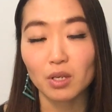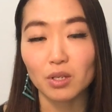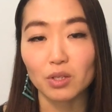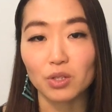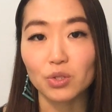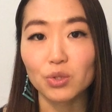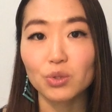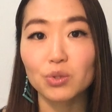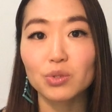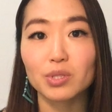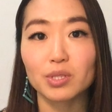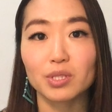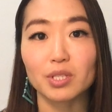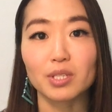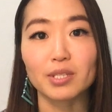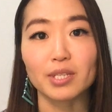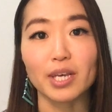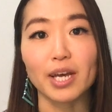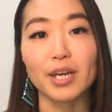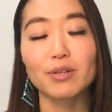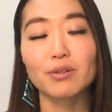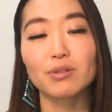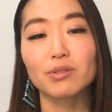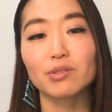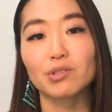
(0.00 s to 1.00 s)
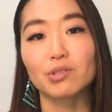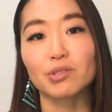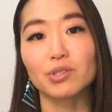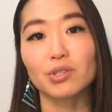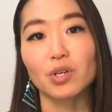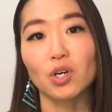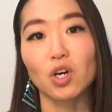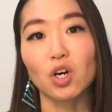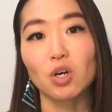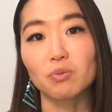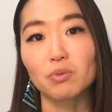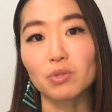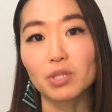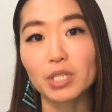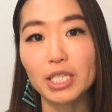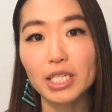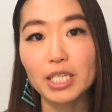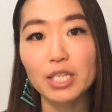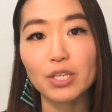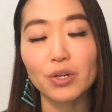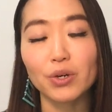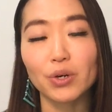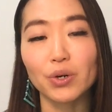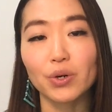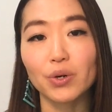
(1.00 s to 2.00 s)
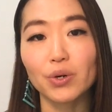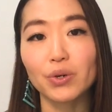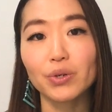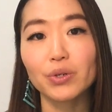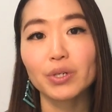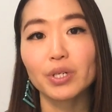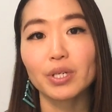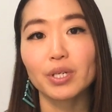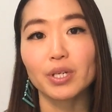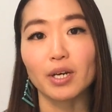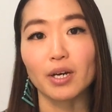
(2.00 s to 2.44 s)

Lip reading: used this energy of Leo,